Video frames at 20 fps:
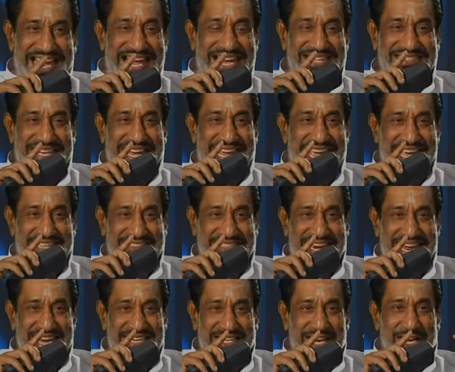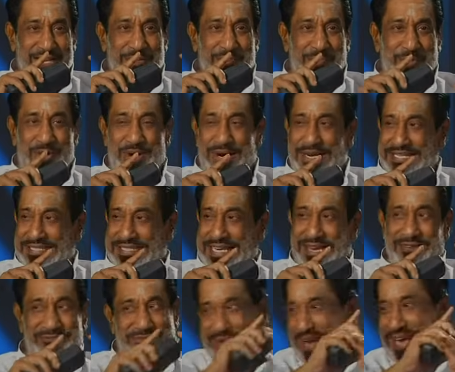as an actor, as a politician,
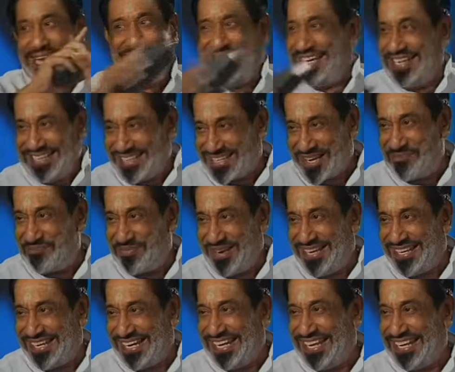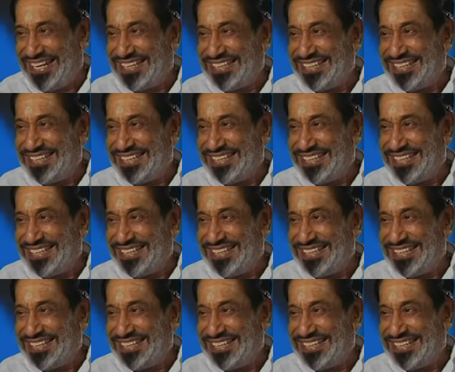I failed completely.